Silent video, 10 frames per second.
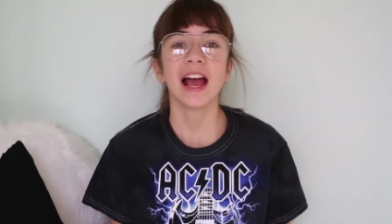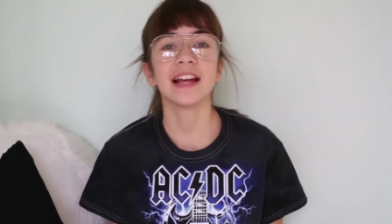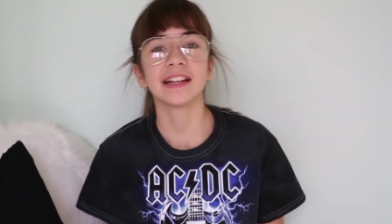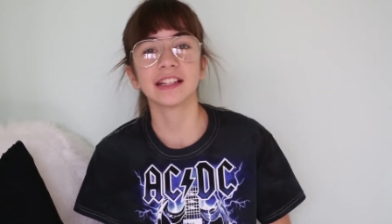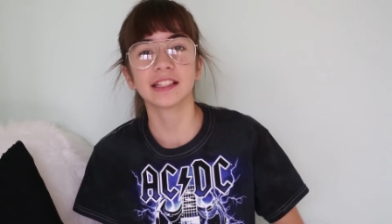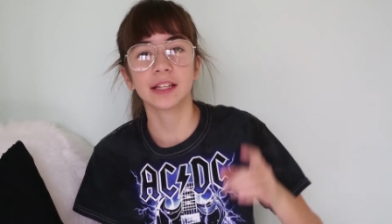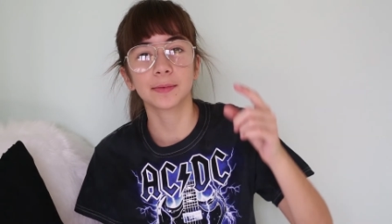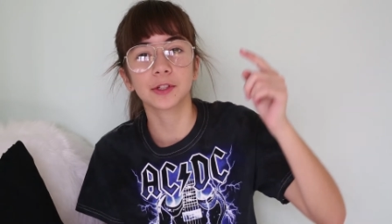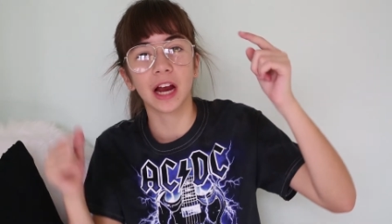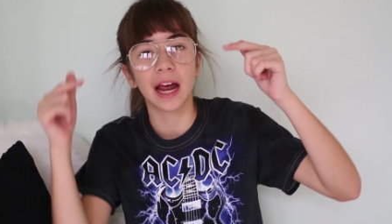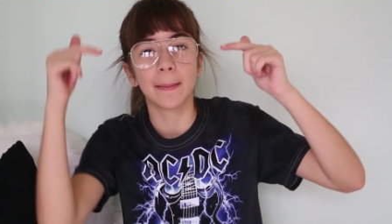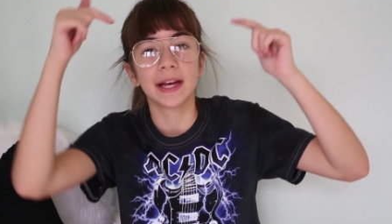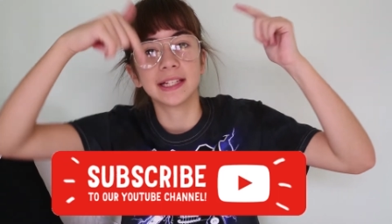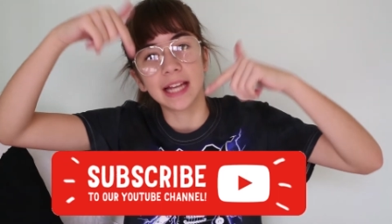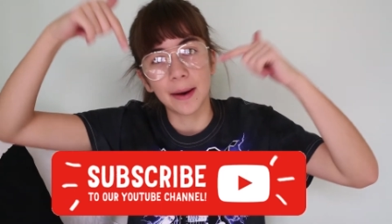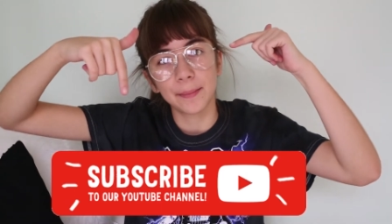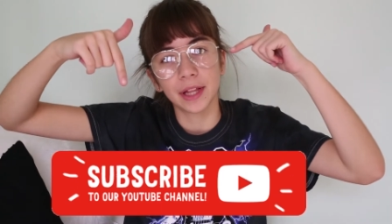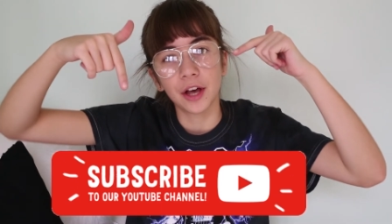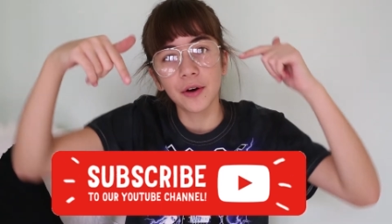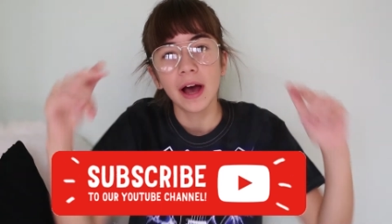and subscribe down
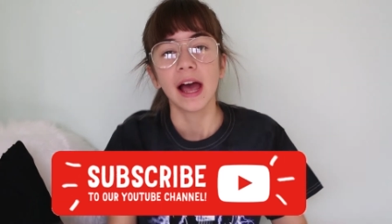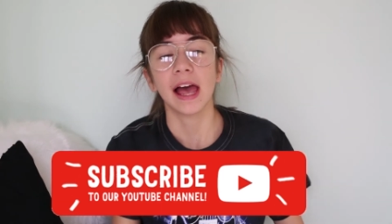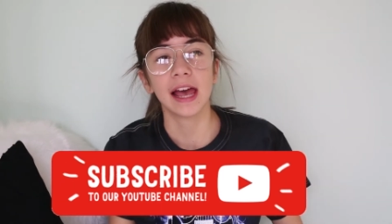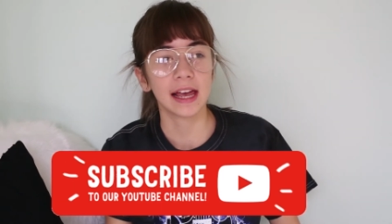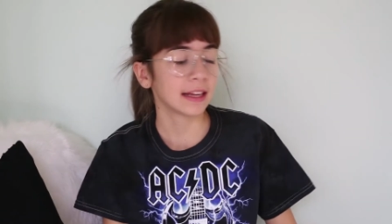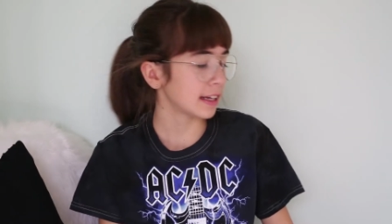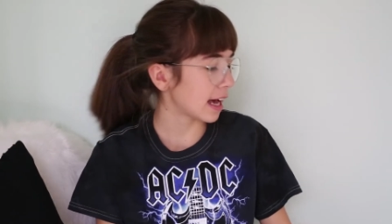below. And